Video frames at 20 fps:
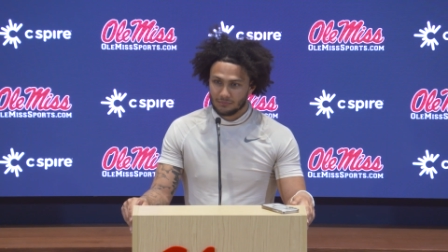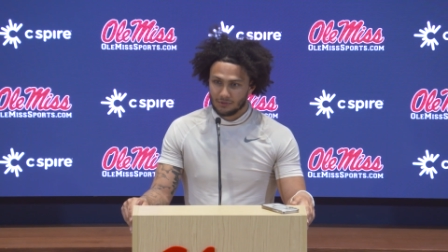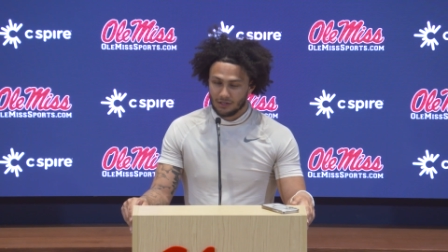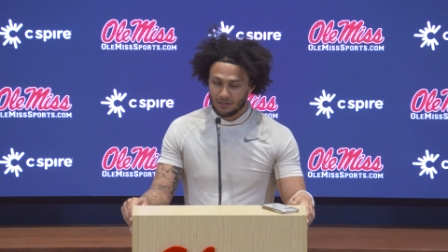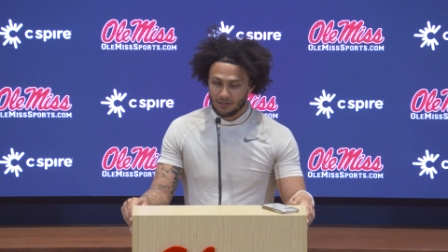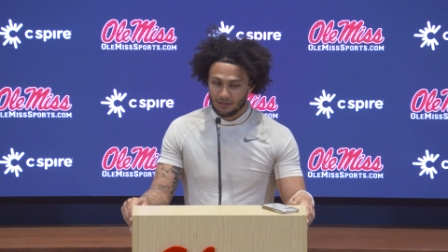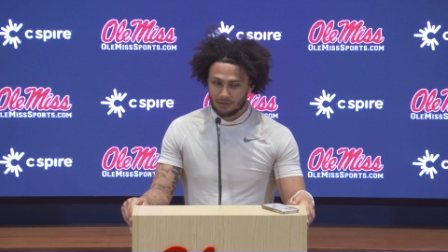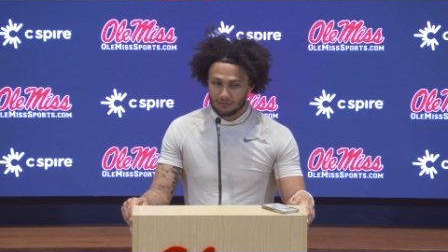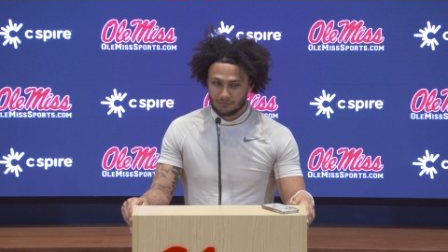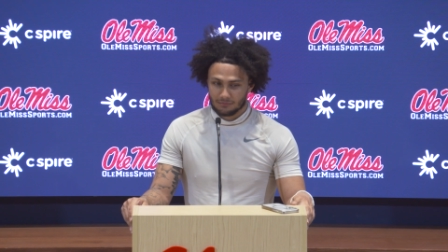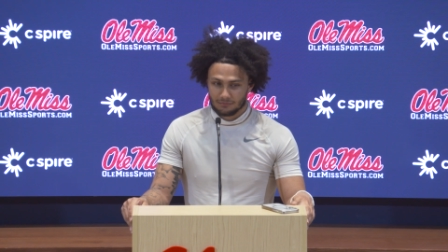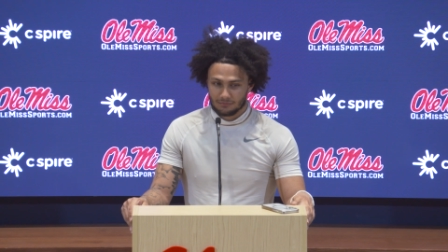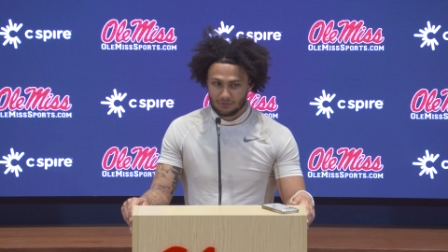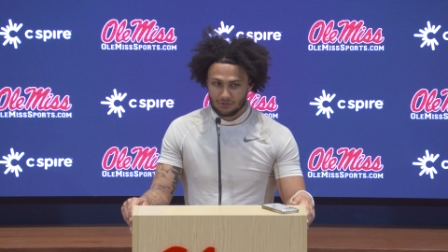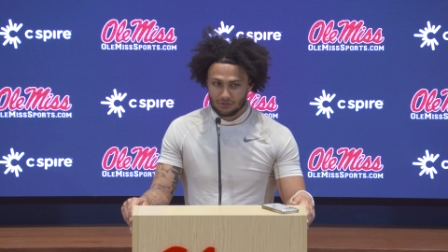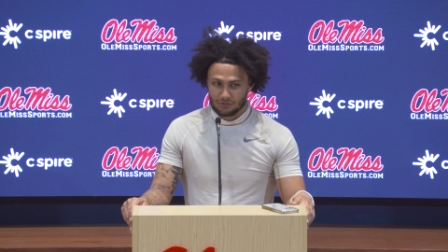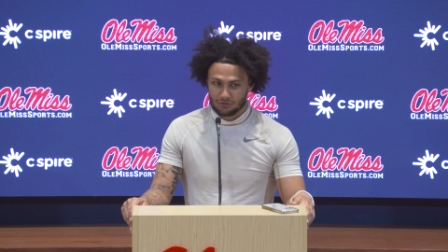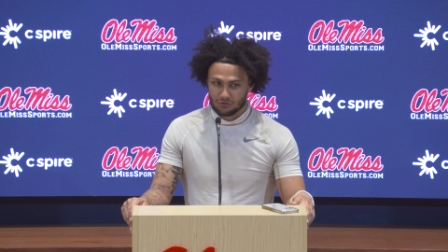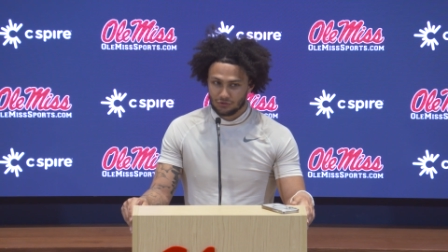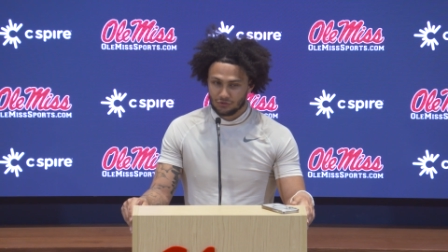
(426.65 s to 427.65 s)
Um,
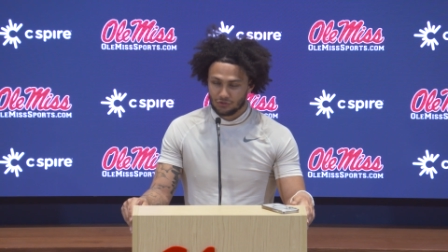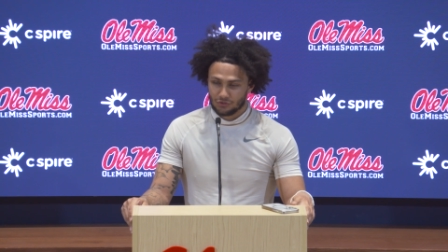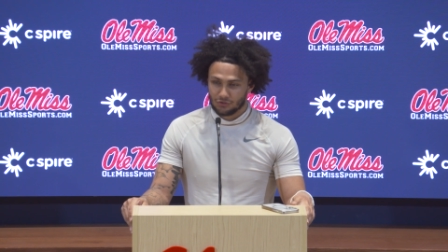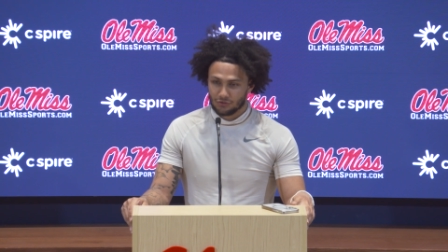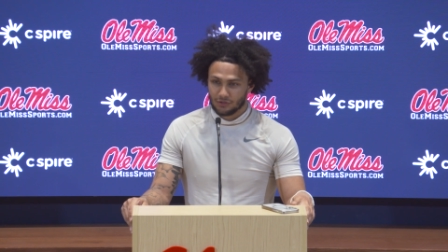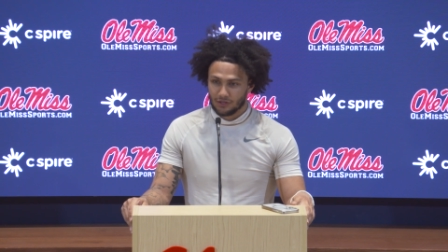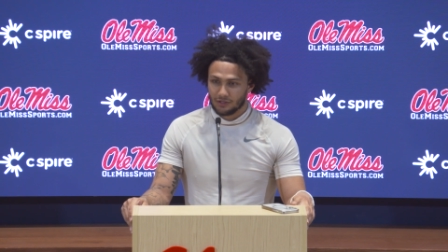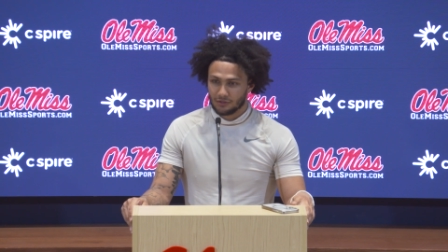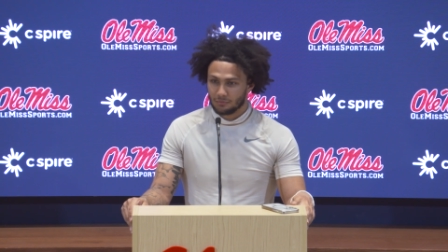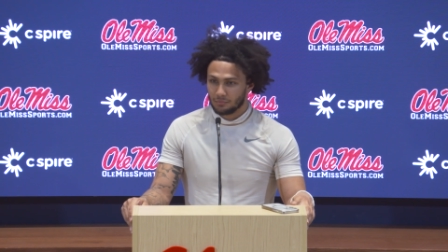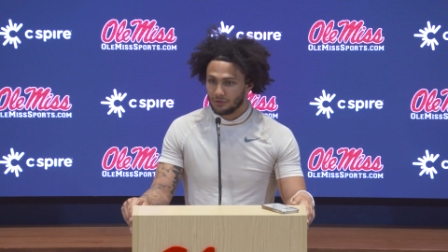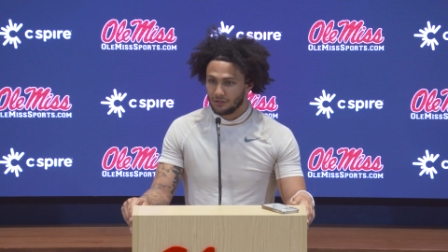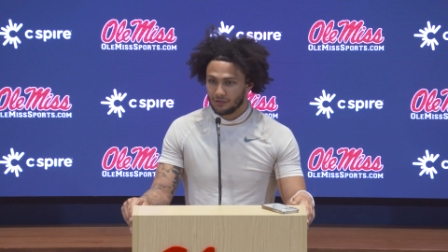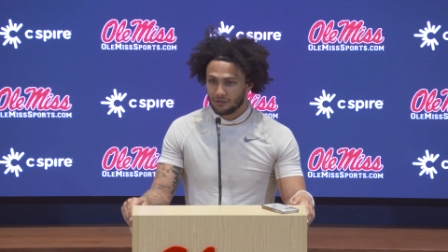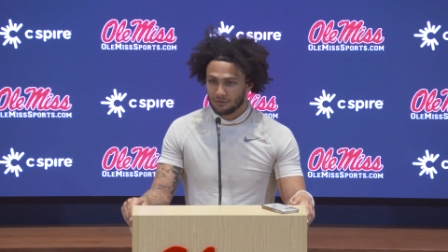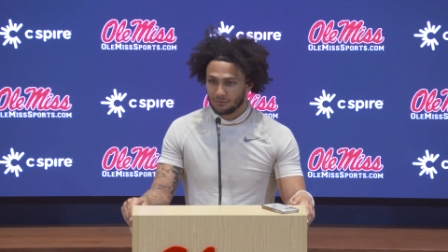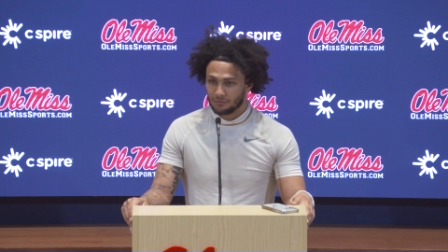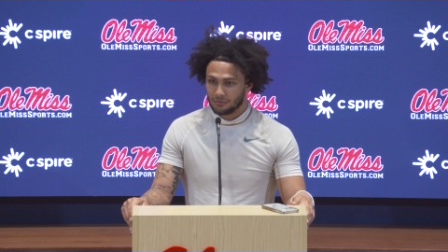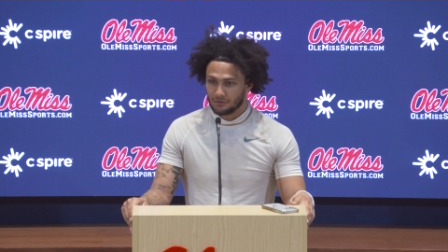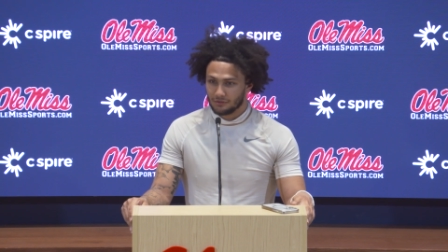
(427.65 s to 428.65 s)
you know, you can create a
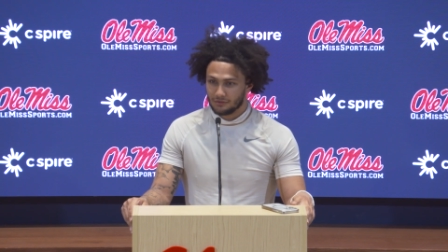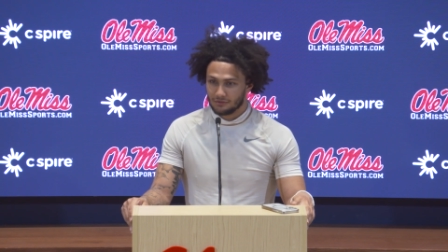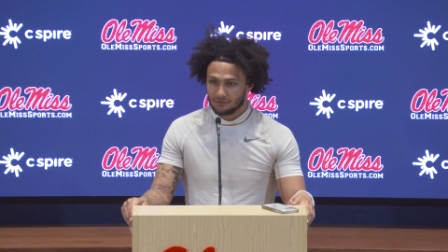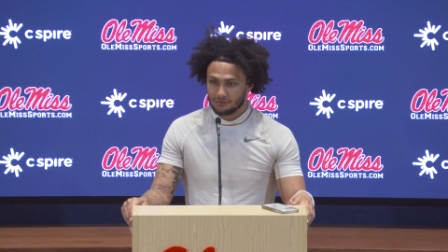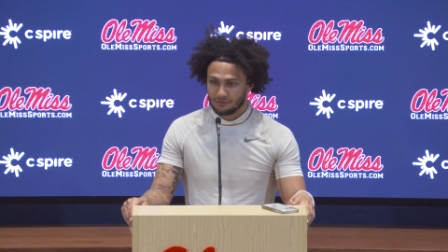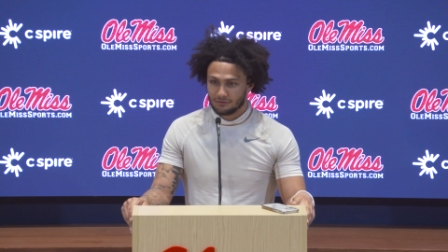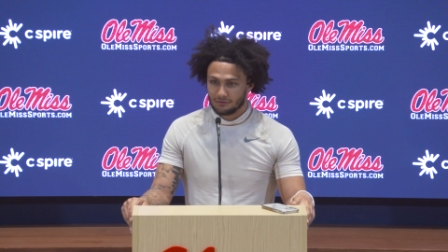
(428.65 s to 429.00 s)
player, but